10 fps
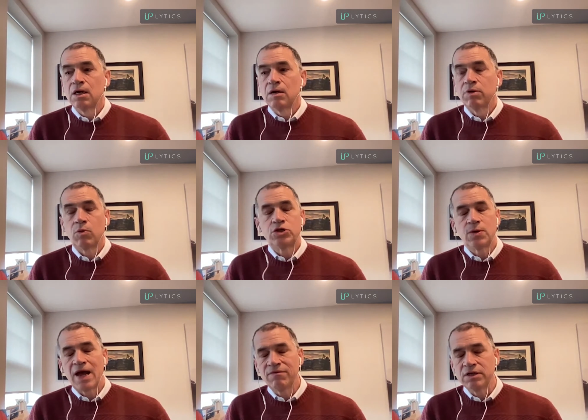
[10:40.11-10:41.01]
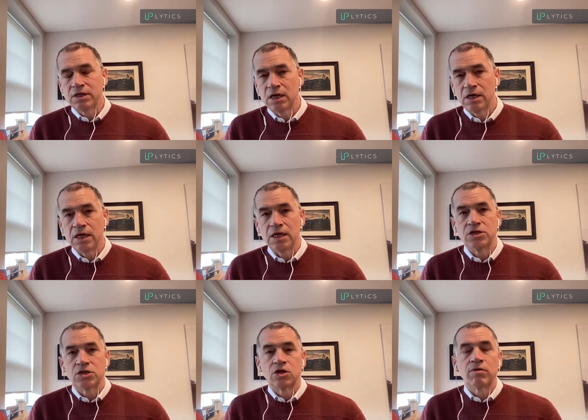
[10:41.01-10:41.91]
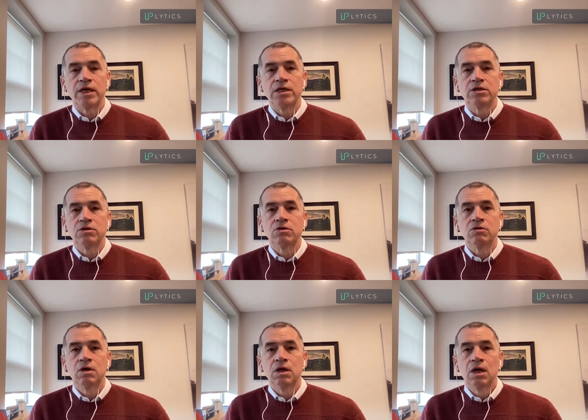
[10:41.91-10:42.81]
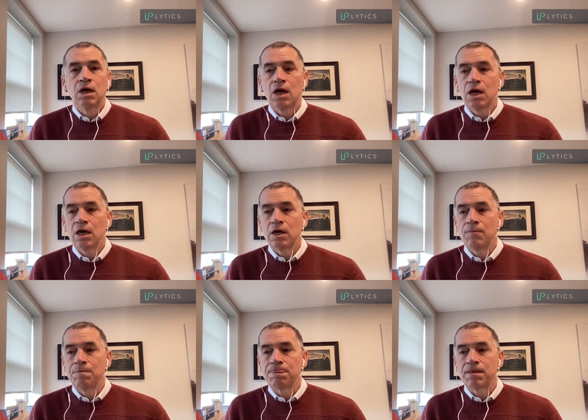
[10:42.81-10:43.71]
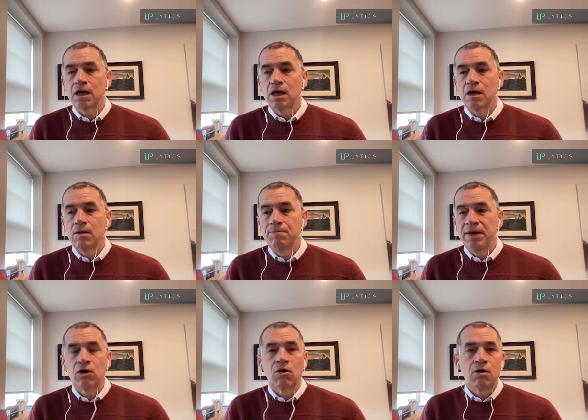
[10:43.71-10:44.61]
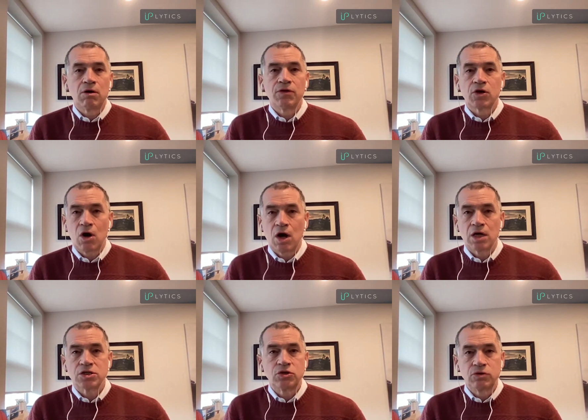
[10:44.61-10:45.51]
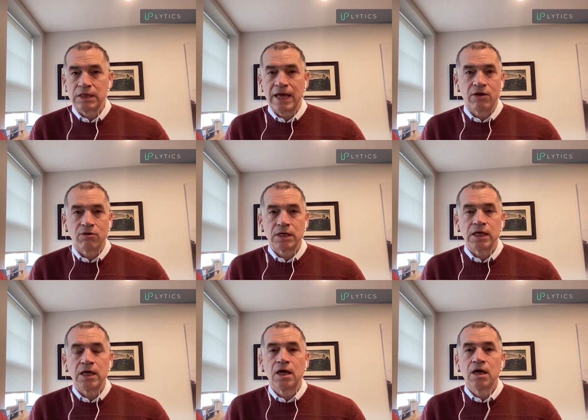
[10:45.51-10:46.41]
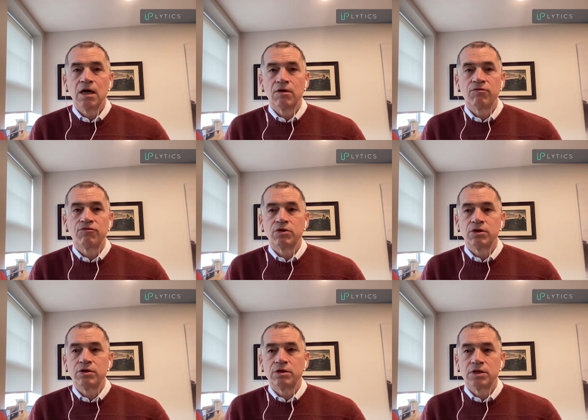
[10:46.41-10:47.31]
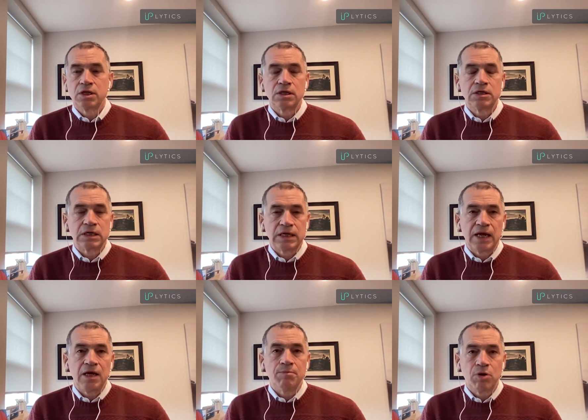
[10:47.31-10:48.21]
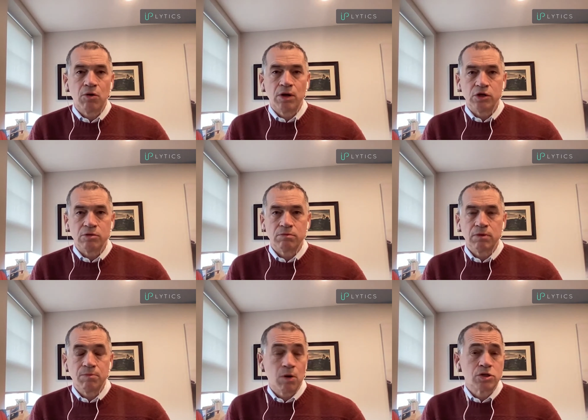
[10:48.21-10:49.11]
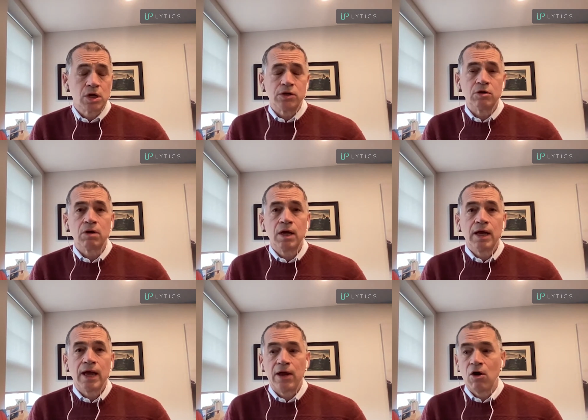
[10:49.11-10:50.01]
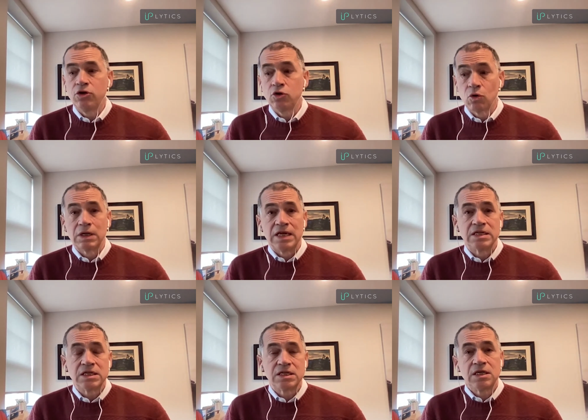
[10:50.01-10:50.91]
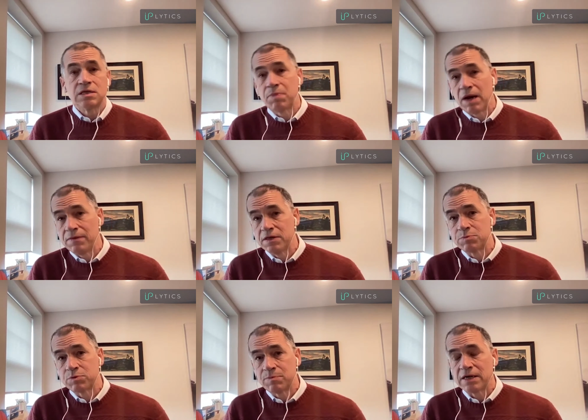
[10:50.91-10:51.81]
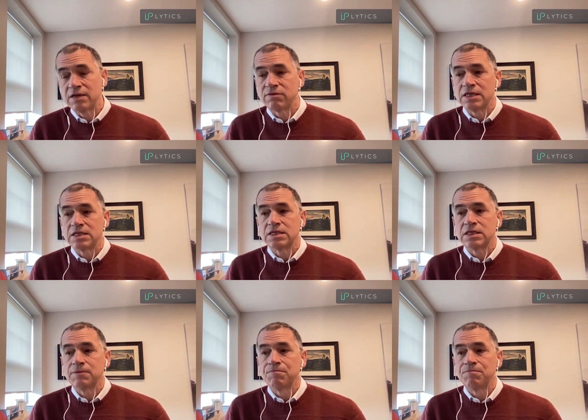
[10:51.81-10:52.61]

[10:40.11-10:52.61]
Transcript: But what you haven't done is agree to bear all the costs unilaterally of the delay imposed on you and on your licensees by this prospective licensee.